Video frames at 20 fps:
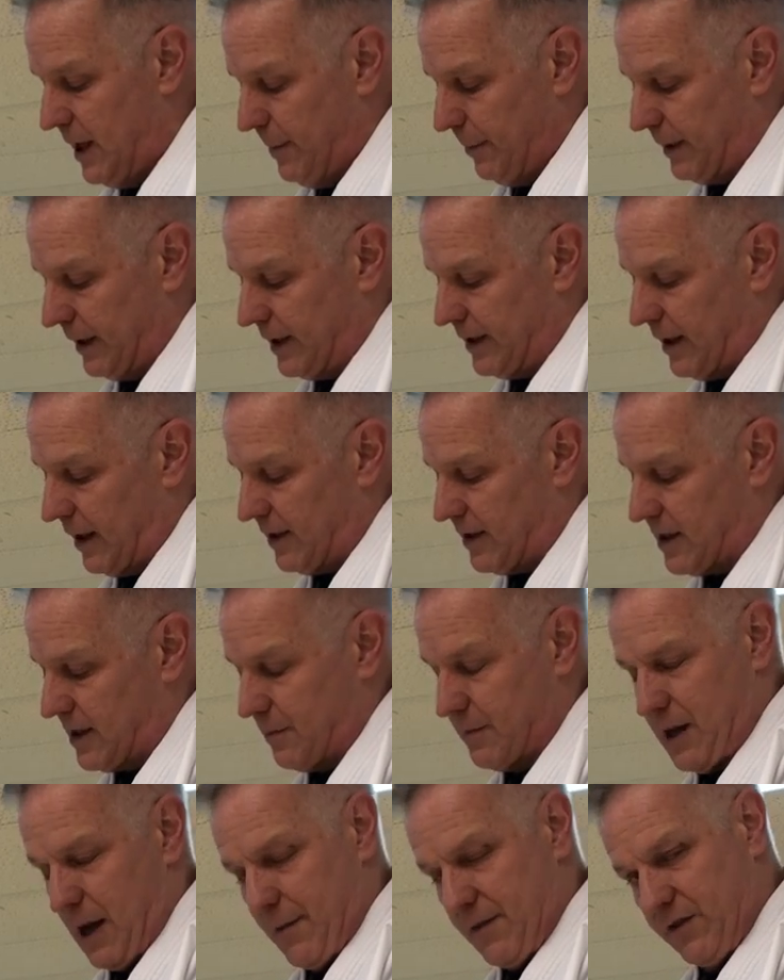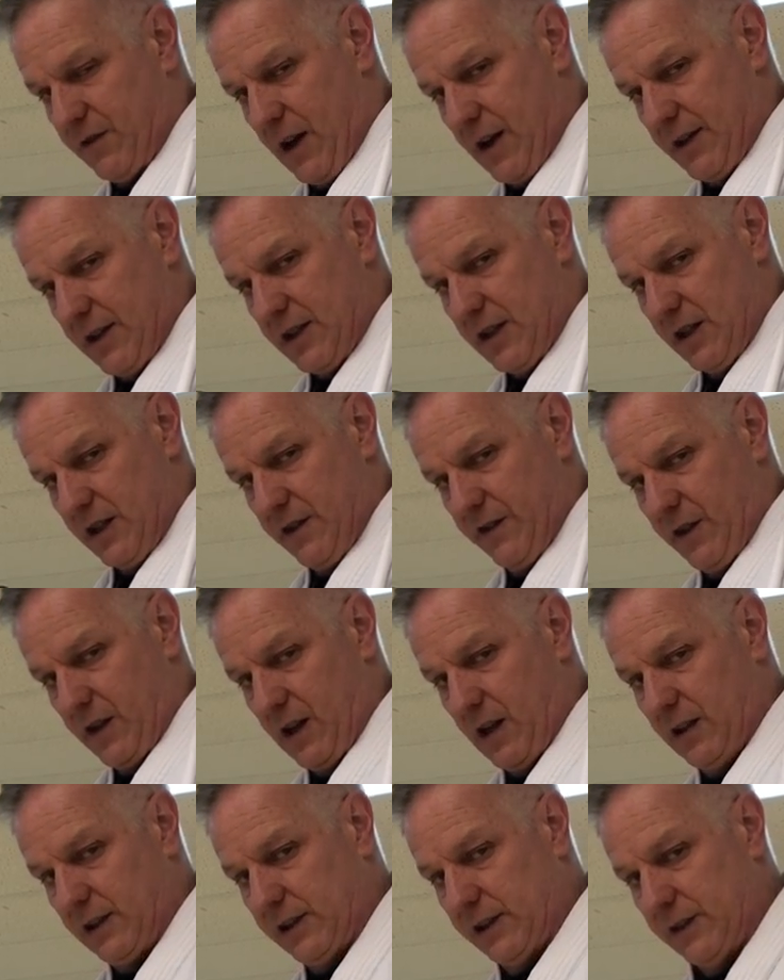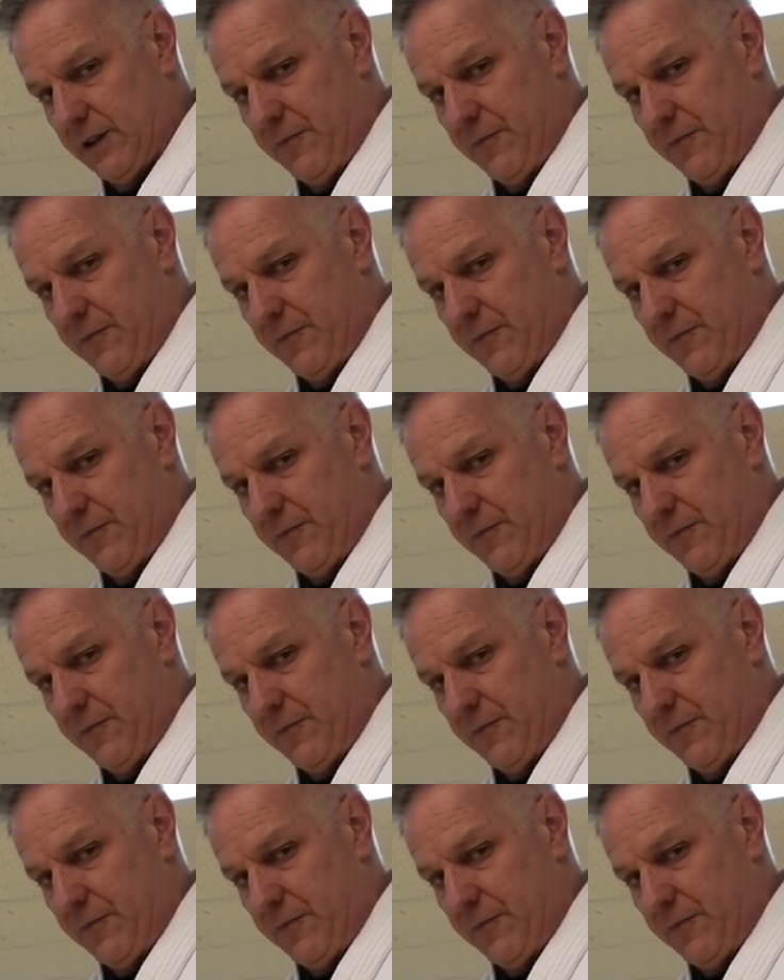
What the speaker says: but adults sometimes find this a difficult